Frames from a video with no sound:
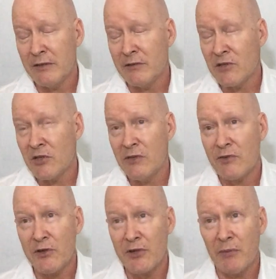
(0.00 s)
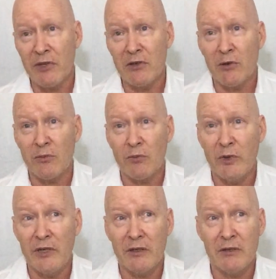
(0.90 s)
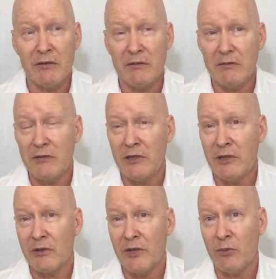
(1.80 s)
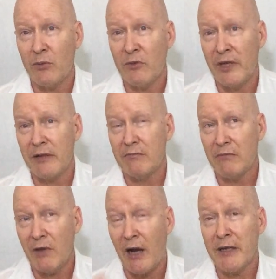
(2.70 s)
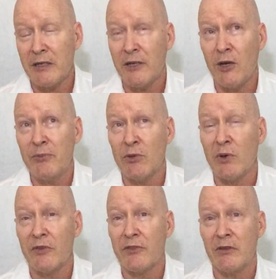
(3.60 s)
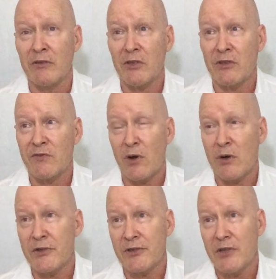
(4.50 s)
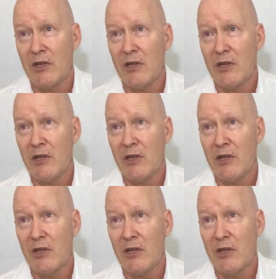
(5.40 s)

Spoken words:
see if there's something that we can, that I can help you with, as far as,